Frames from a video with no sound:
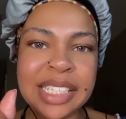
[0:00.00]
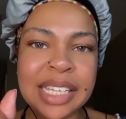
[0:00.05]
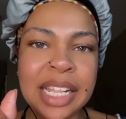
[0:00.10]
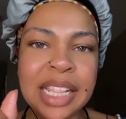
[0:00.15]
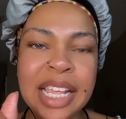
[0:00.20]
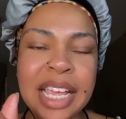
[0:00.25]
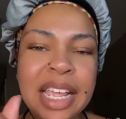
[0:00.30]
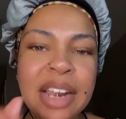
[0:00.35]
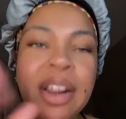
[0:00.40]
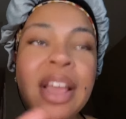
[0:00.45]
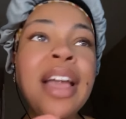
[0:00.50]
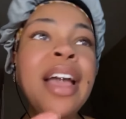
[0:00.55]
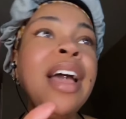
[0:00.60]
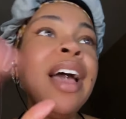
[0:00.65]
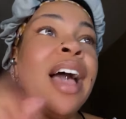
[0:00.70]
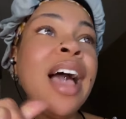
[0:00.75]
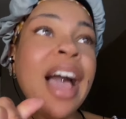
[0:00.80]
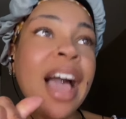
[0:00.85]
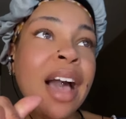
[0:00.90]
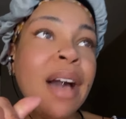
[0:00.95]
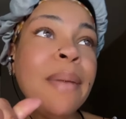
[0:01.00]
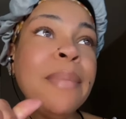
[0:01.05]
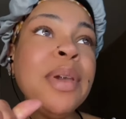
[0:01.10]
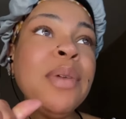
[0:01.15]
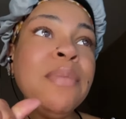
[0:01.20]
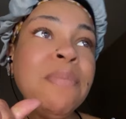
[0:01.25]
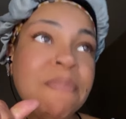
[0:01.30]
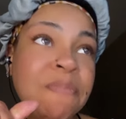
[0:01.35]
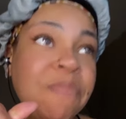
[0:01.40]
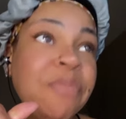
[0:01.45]
And then I'll be
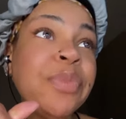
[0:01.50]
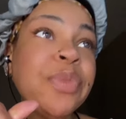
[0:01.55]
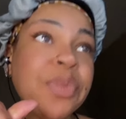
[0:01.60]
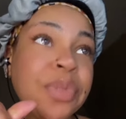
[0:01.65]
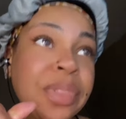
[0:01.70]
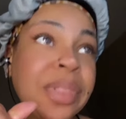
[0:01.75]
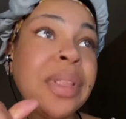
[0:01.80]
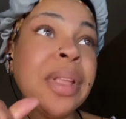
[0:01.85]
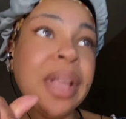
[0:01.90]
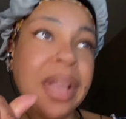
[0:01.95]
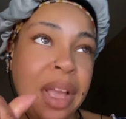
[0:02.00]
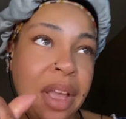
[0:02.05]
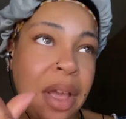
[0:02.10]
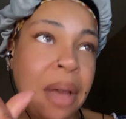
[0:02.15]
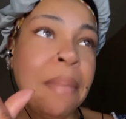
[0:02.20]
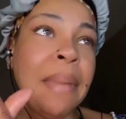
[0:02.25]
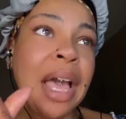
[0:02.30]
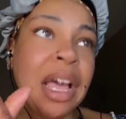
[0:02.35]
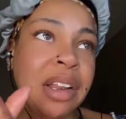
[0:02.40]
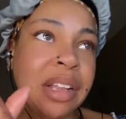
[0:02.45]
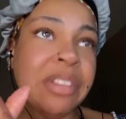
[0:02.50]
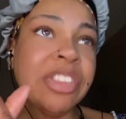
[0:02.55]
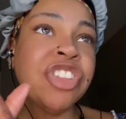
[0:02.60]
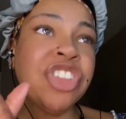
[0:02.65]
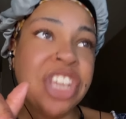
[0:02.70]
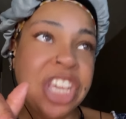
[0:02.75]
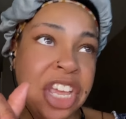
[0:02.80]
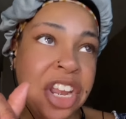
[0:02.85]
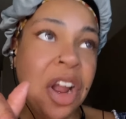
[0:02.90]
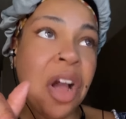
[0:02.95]
about
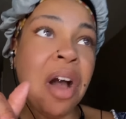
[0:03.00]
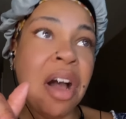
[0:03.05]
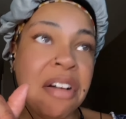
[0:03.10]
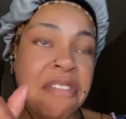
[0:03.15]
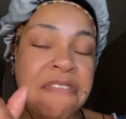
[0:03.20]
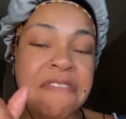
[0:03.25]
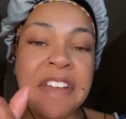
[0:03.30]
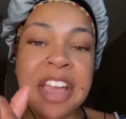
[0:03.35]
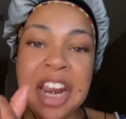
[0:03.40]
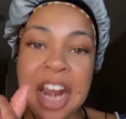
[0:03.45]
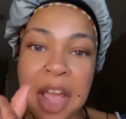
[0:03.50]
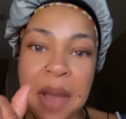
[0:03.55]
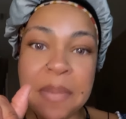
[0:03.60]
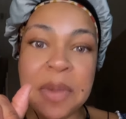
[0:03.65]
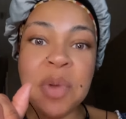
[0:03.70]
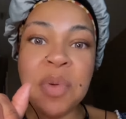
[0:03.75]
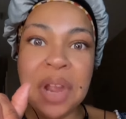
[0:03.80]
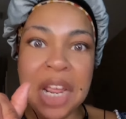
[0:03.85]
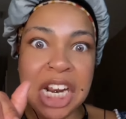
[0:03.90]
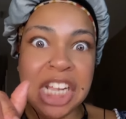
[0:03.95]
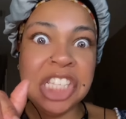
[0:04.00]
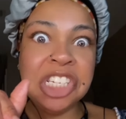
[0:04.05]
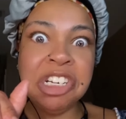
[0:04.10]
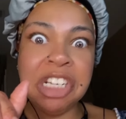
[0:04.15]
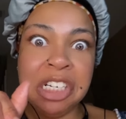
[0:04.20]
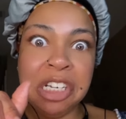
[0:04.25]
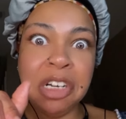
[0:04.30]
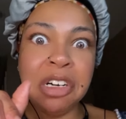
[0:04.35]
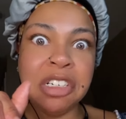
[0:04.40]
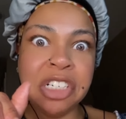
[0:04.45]
to get off and I'll be ready to
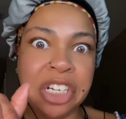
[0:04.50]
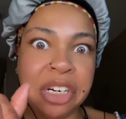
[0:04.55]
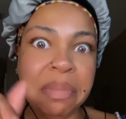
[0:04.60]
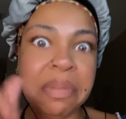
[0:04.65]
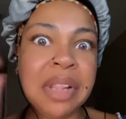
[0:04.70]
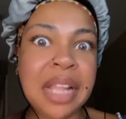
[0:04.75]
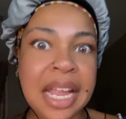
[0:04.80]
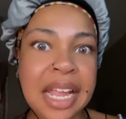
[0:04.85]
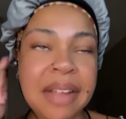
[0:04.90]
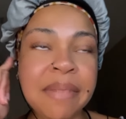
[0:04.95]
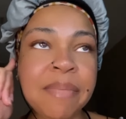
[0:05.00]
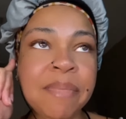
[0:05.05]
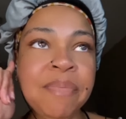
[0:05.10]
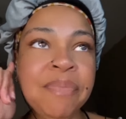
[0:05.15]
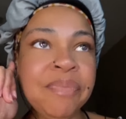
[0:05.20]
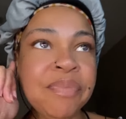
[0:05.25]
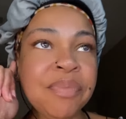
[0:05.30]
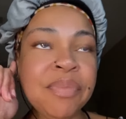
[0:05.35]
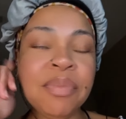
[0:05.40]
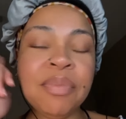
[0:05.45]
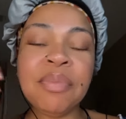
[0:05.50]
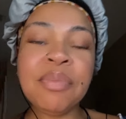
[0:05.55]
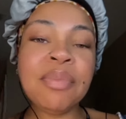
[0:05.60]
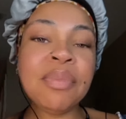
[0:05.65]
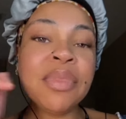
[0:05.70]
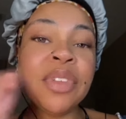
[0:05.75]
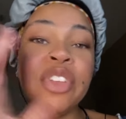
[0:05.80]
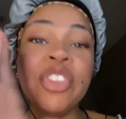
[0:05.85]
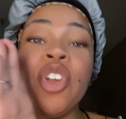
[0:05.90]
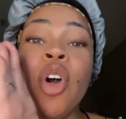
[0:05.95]
indulge in a plate.
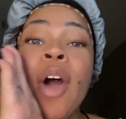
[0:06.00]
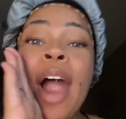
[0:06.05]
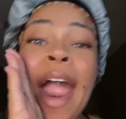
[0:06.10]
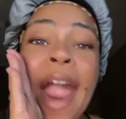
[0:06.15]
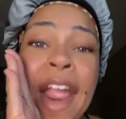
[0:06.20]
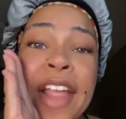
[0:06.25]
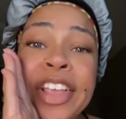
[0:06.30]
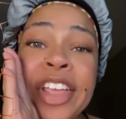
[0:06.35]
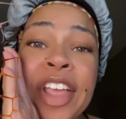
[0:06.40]
So hey,